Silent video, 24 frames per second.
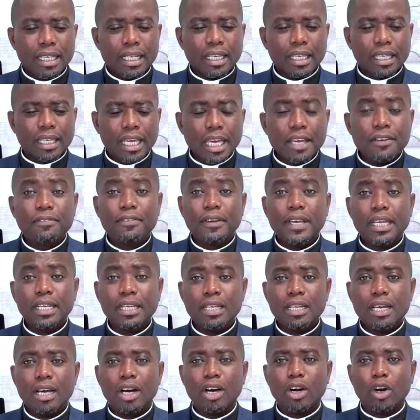
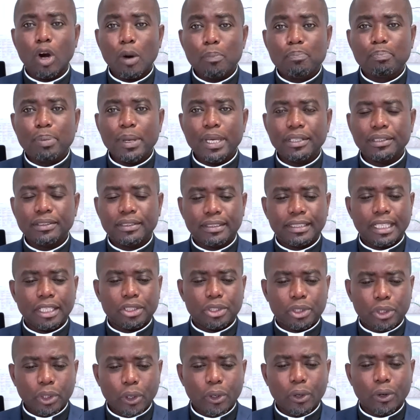giving opens the
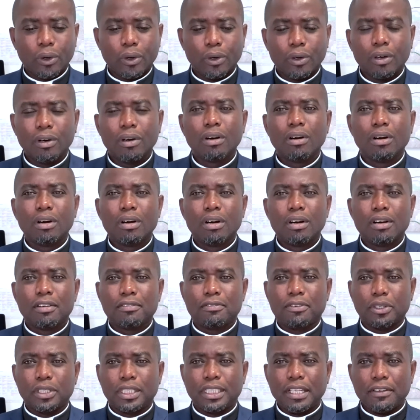door
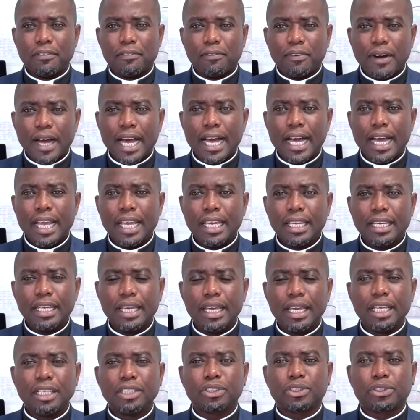for
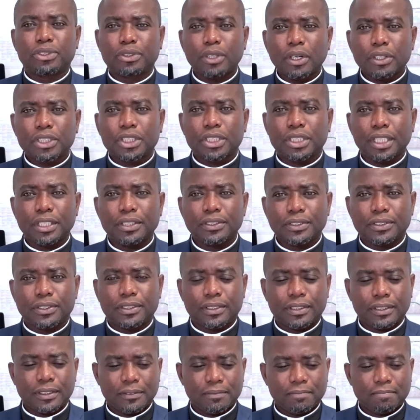divine instructions.
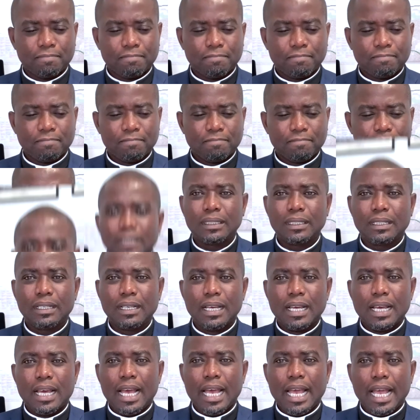
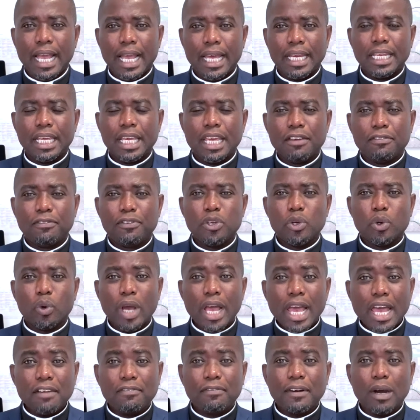And if you
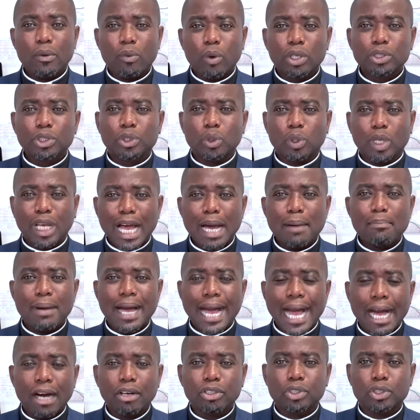ever want to come
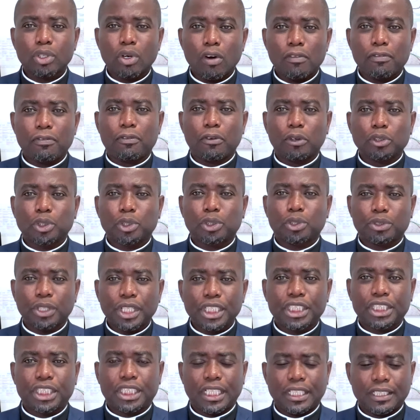out of
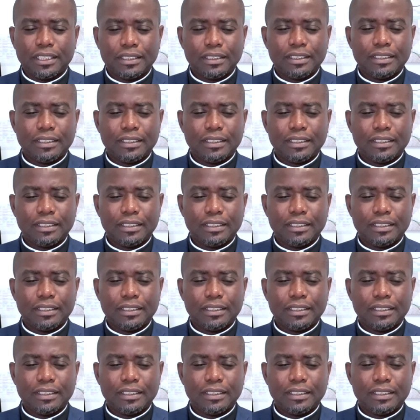frustration,